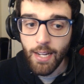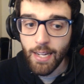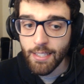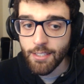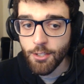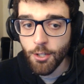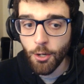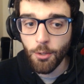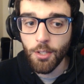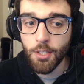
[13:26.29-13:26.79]
It's
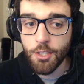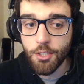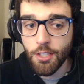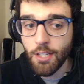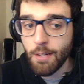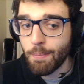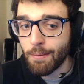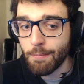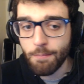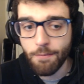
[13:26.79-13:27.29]
Call of
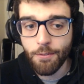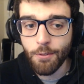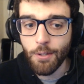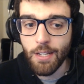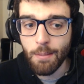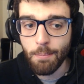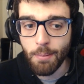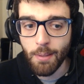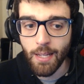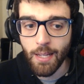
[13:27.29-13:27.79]
Duty, but free
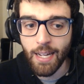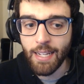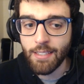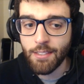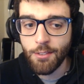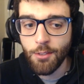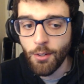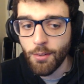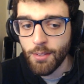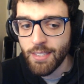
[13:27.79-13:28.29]
to play.
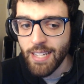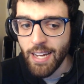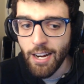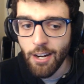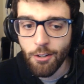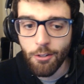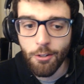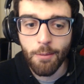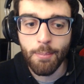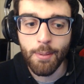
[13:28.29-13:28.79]
It's not
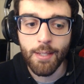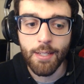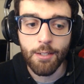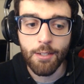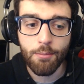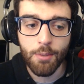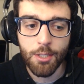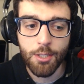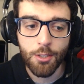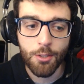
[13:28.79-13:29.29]
terribly
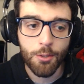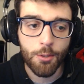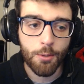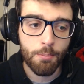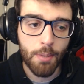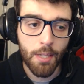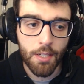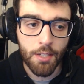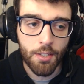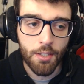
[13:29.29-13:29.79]
original,
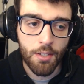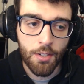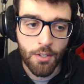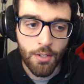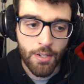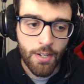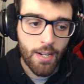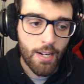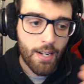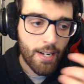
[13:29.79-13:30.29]
but you know,